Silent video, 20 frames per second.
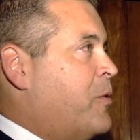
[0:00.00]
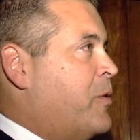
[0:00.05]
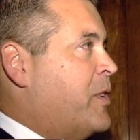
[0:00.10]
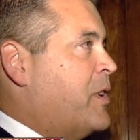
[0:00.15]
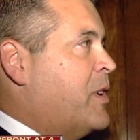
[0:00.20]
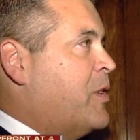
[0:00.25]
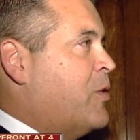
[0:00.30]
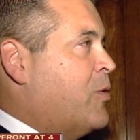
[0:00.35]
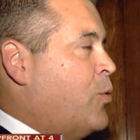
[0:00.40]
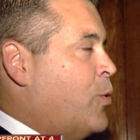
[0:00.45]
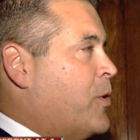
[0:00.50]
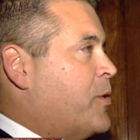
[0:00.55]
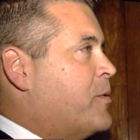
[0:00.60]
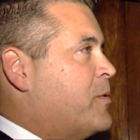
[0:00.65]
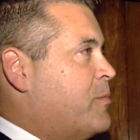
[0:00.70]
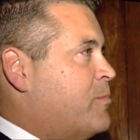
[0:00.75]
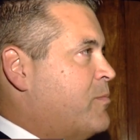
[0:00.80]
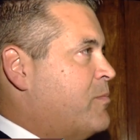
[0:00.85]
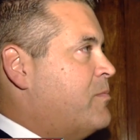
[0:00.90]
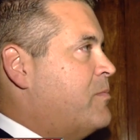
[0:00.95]
The court
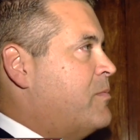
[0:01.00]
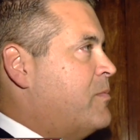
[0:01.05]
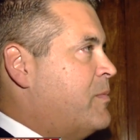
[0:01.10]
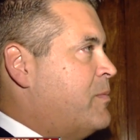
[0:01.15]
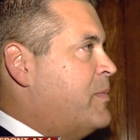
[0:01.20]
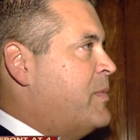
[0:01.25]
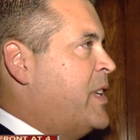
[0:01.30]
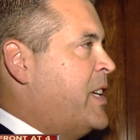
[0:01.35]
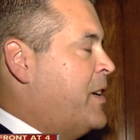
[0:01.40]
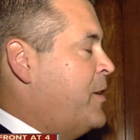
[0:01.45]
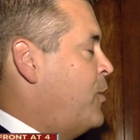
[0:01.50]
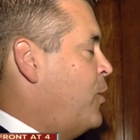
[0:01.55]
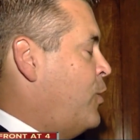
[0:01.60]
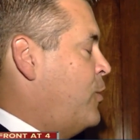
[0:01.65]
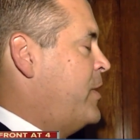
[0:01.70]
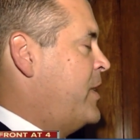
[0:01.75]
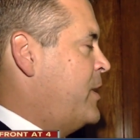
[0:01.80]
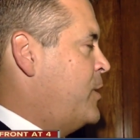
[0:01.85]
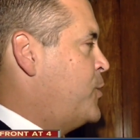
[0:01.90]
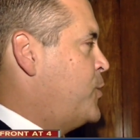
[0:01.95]
hit
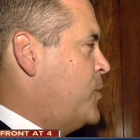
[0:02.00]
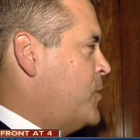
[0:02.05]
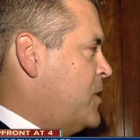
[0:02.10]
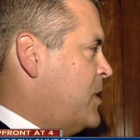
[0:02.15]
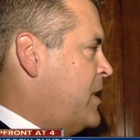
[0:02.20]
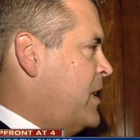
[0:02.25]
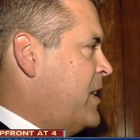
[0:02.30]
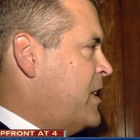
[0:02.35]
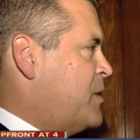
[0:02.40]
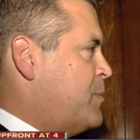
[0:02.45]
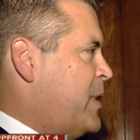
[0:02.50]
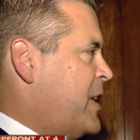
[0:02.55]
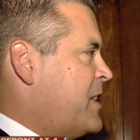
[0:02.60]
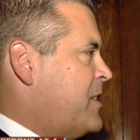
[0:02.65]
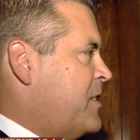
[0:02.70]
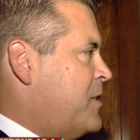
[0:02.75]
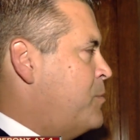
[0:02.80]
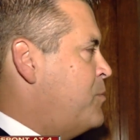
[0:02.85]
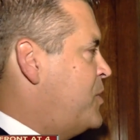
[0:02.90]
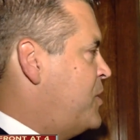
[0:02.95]
all the issues that I
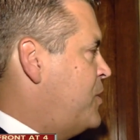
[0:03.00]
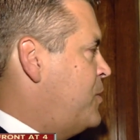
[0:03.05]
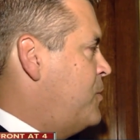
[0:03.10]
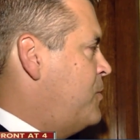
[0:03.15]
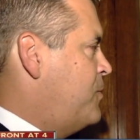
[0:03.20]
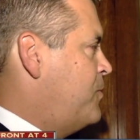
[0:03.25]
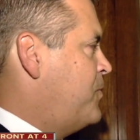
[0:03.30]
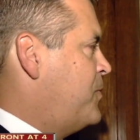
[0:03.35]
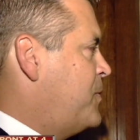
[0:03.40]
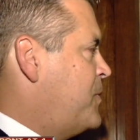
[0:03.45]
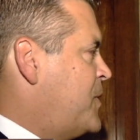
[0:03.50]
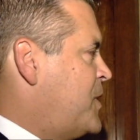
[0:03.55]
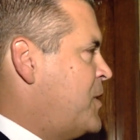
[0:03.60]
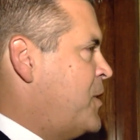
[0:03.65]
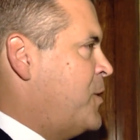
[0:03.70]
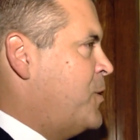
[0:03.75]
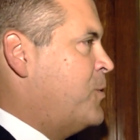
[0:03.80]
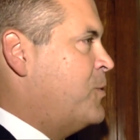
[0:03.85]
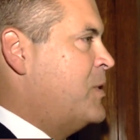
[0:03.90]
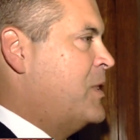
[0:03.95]
expected them to.
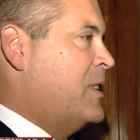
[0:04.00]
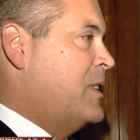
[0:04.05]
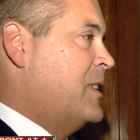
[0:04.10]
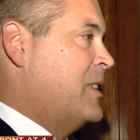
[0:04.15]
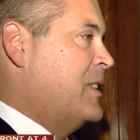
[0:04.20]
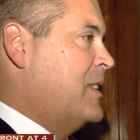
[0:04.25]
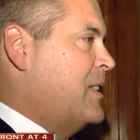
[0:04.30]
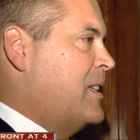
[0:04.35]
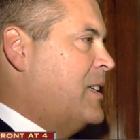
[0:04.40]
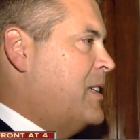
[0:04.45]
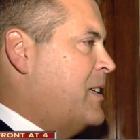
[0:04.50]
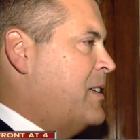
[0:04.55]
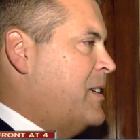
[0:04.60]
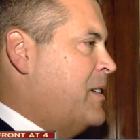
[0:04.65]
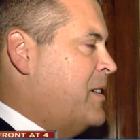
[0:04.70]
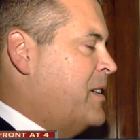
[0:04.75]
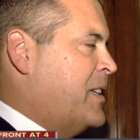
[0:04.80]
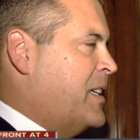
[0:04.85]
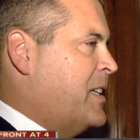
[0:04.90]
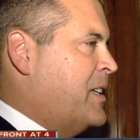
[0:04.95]
So
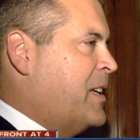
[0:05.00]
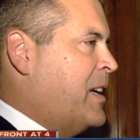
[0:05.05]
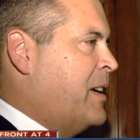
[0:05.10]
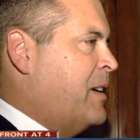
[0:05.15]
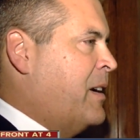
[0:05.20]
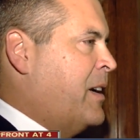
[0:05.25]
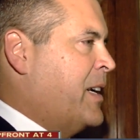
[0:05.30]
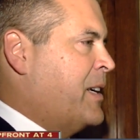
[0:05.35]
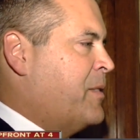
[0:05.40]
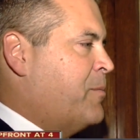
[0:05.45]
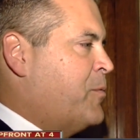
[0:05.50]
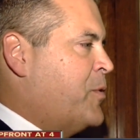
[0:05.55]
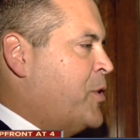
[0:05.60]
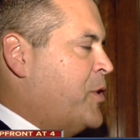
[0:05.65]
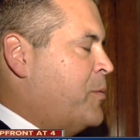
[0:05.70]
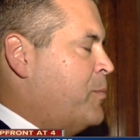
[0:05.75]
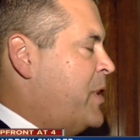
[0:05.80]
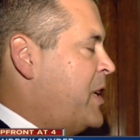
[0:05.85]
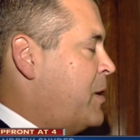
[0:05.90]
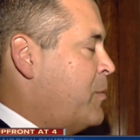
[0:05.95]
again, I, I
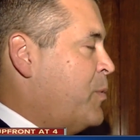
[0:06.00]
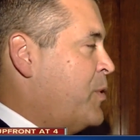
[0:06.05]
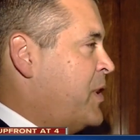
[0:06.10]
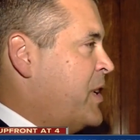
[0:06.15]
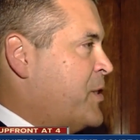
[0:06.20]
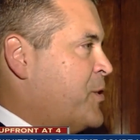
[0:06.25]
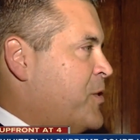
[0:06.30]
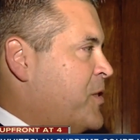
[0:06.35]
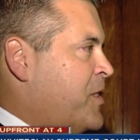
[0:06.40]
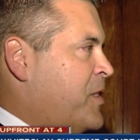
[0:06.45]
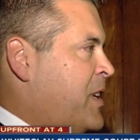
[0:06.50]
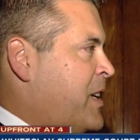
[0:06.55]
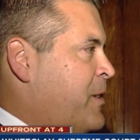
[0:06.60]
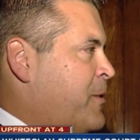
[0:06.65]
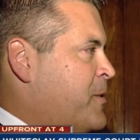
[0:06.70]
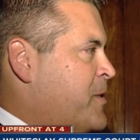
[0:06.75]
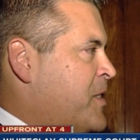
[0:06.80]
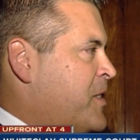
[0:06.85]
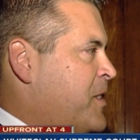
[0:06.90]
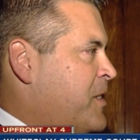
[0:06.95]
couldn't make a prediction on
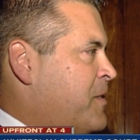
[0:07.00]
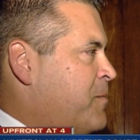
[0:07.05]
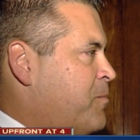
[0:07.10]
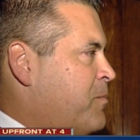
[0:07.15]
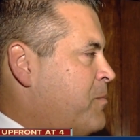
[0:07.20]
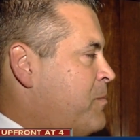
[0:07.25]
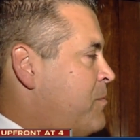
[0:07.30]
how it's going to